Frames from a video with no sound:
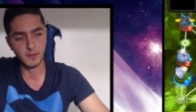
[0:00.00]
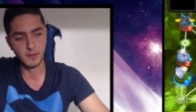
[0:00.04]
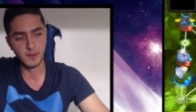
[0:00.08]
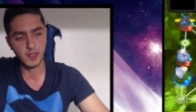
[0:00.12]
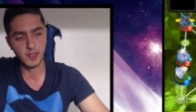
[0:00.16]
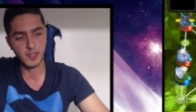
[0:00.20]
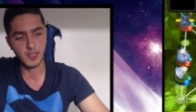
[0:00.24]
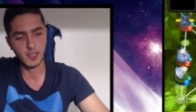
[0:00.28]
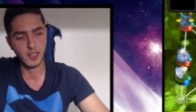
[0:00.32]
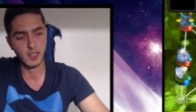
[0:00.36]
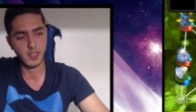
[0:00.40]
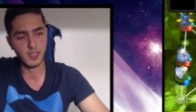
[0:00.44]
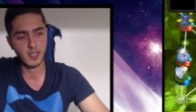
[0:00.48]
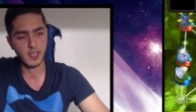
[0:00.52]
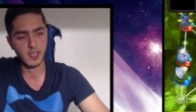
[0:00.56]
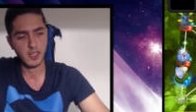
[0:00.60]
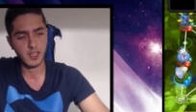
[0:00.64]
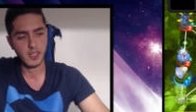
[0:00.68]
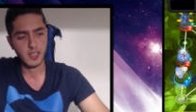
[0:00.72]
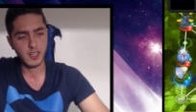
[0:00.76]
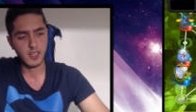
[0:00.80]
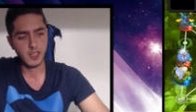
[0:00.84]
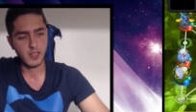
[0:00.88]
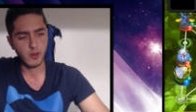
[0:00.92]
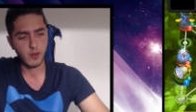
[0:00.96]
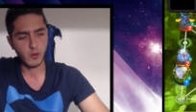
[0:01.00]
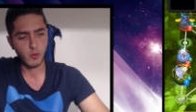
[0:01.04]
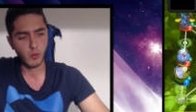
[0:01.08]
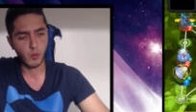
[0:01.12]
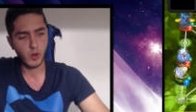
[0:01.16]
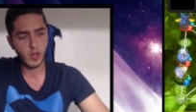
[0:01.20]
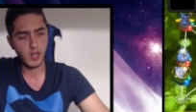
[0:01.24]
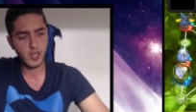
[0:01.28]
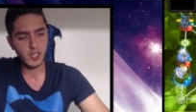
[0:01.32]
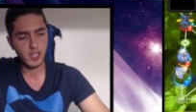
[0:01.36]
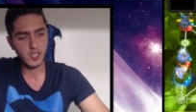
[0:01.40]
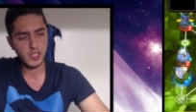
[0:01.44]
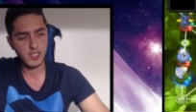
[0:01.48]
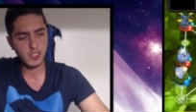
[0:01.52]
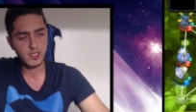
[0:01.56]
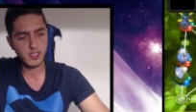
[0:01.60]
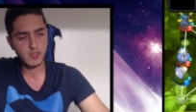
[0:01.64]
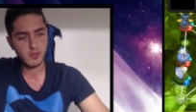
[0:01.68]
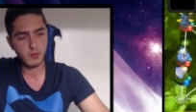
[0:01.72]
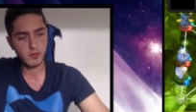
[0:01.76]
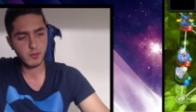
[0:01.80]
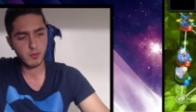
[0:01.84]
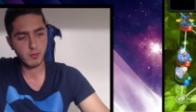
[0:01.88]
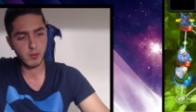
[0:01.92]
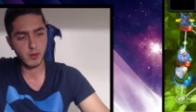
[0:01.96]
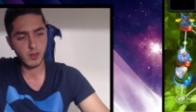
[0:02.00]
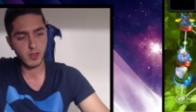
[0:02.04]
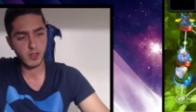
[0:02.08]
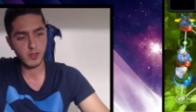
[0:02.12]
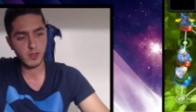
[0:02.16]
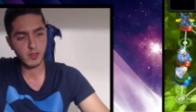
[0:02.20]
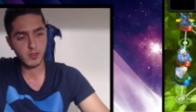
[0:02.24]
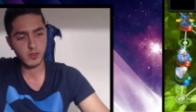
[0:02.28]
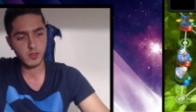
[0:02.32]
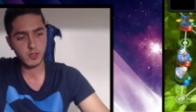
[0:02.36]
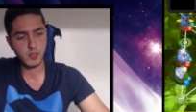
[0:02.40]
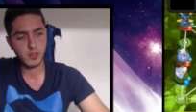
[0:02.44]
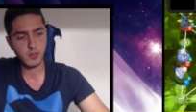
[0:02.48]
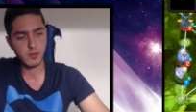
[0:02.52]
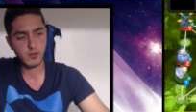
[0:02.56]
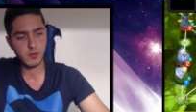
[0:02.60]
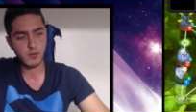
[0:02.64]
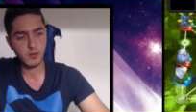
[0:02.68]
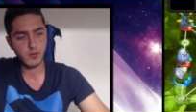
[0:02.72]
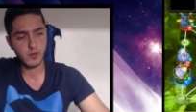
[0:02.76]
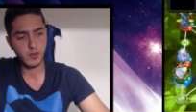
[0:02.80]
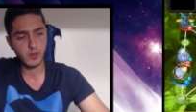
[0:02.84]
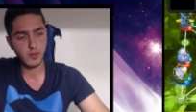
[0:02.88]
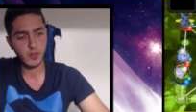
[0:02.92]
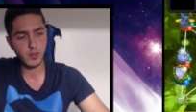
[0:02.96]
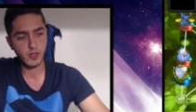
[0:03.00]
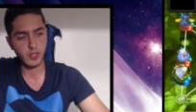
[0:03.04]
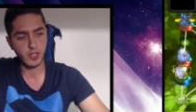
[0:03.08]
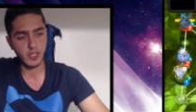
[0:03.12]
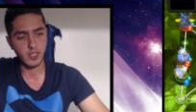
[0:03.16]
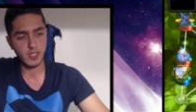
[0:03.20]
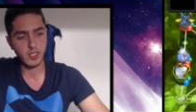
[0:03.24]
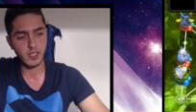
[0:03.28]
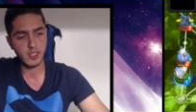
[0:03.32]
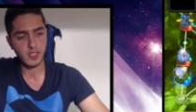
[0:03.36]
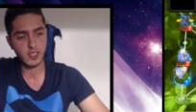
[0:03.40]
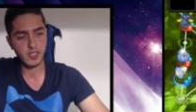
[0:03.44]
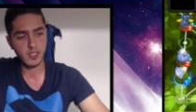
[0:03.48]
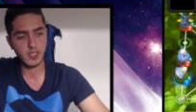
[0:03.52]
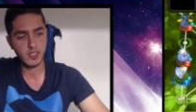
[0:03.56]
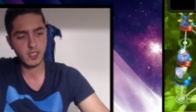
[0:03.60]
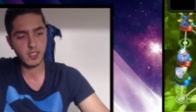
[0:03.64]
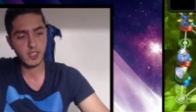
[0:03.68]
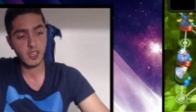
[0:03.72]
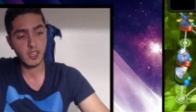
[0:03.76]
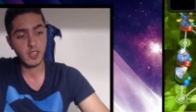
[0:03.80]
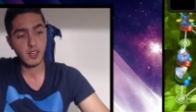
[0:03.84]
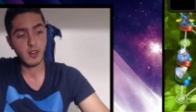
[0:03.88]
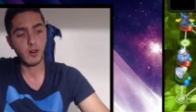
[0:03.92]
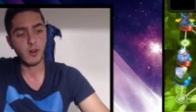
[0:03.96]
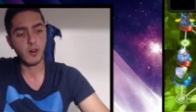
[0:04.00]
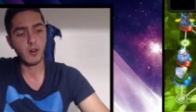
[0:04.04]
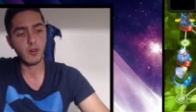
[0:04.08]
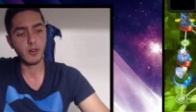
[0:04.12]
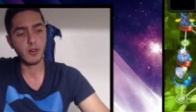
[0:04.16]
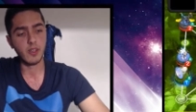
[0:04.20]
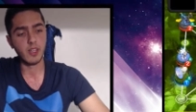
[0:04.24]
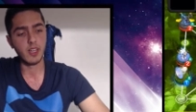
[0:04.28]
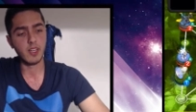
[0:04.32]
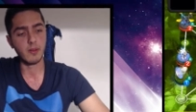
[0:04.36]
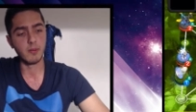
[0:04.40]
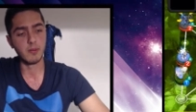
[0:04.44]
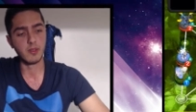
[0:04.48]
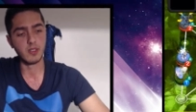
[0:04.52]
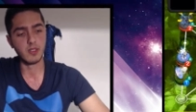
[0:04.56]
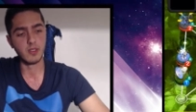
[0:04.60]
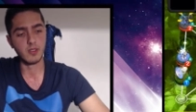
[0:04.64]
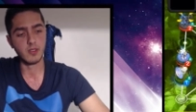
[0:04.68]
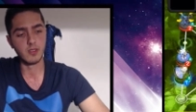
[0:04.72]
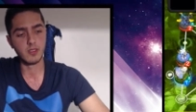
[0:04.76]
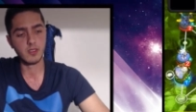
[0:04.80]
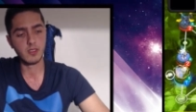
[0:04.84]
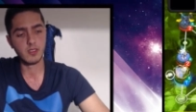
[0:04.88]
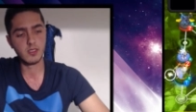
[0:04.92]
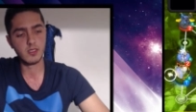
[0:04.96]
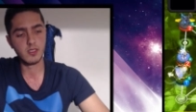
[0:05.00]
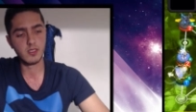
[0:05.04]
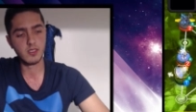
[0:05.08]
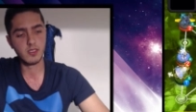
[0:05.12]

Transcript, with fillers: Yeah, why it's plus forty. Oh yeah, because